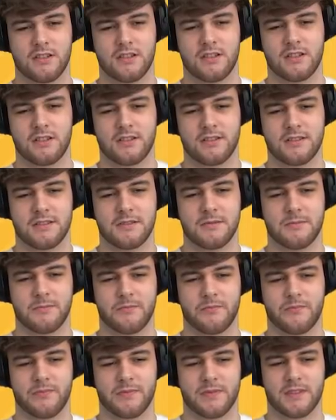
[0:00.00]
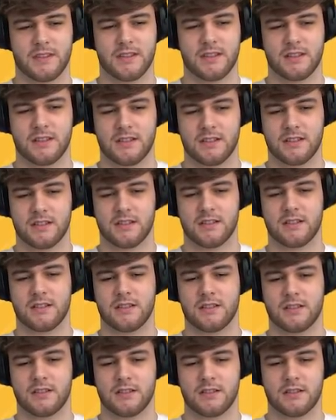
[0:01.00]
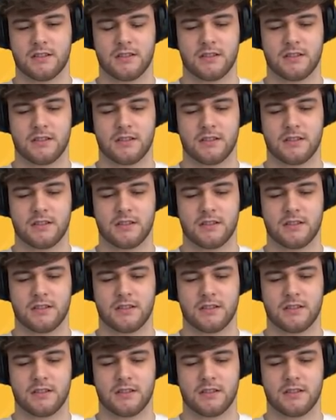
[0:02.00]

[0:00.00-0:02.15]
[no speech]